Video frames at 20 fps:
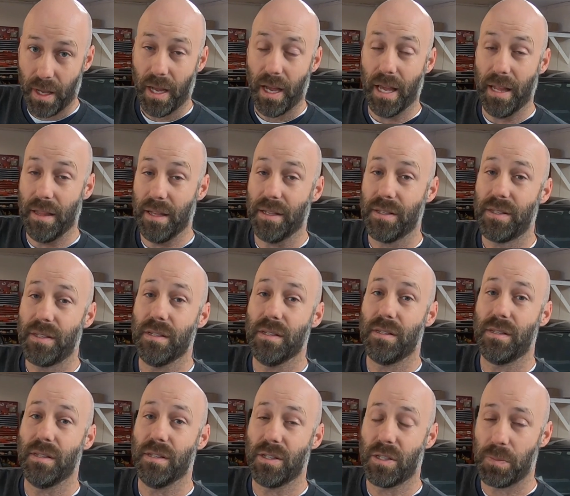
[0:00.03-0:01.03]
And this
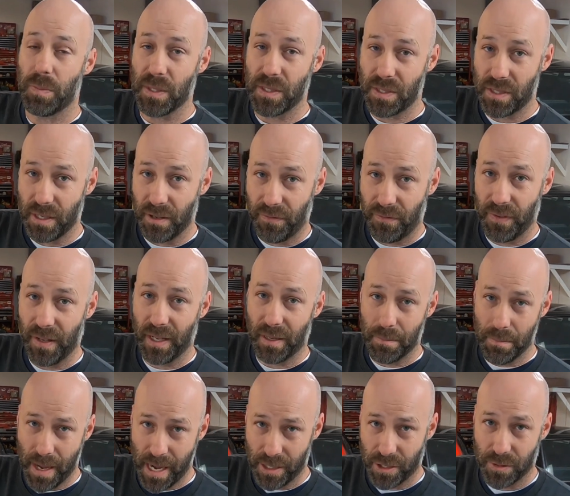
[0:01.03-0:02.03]
is the
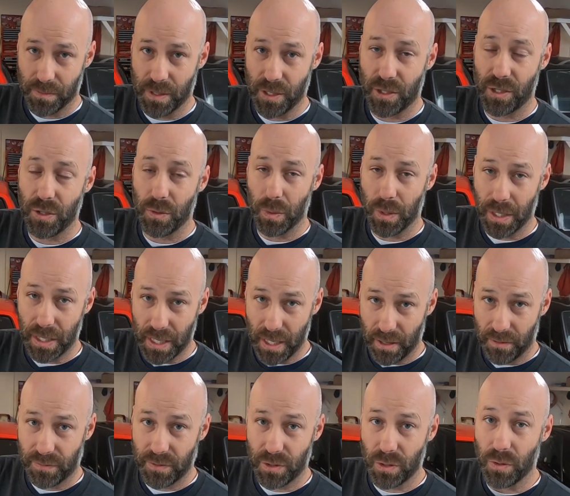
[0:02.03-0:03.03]
specific measurements you would
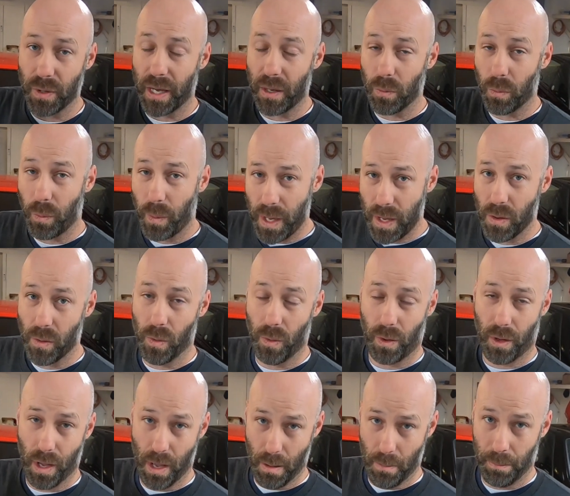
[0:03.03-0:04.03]
give to a wheel
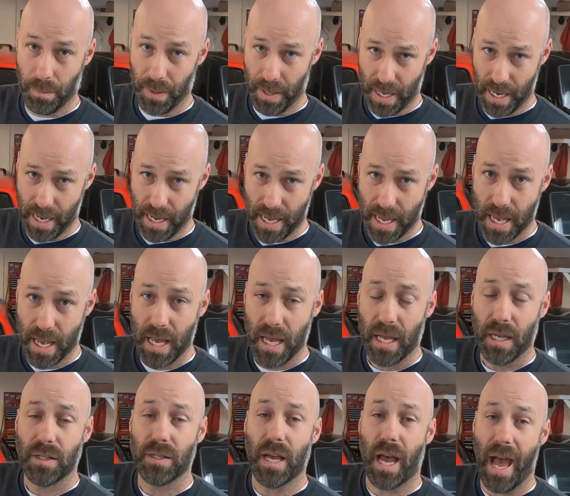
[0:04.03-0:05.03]
company
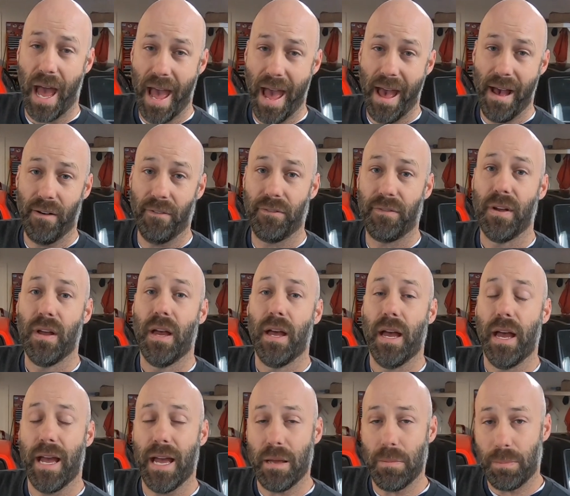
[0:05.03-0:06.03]
to have
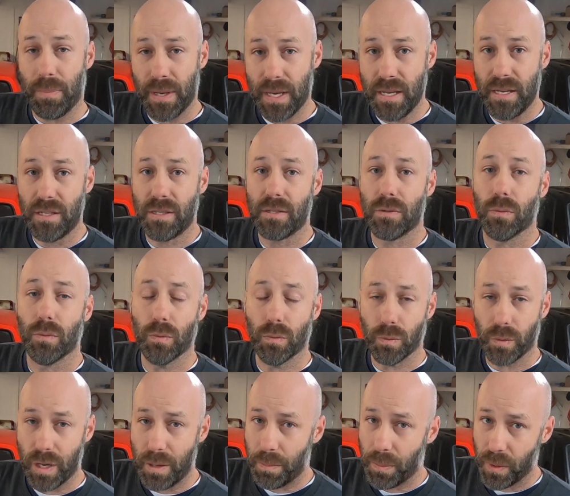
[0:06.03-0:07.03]
a piece
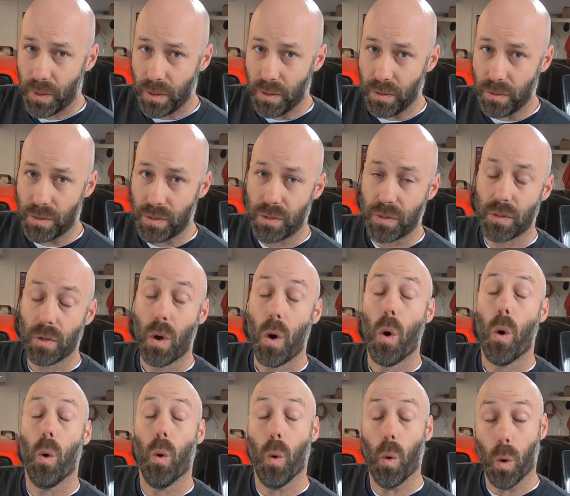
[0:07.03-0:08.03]
reproduced
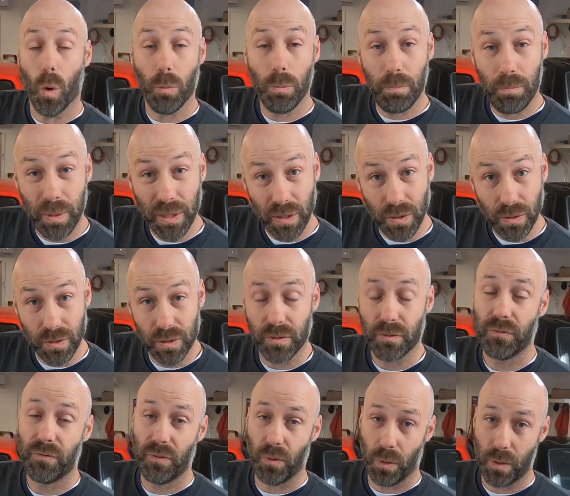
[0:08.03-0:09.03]
or built
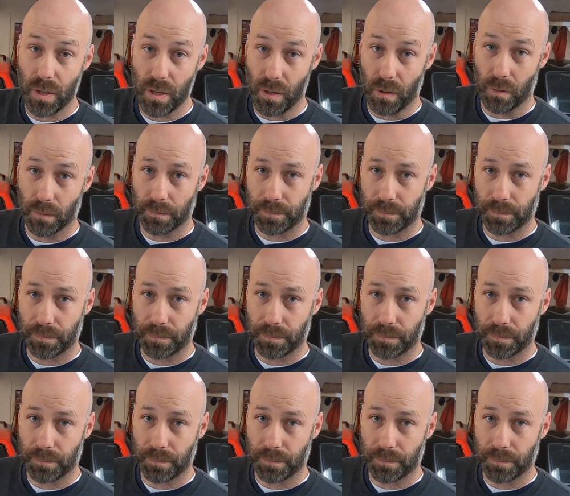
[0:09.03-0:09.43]
for you.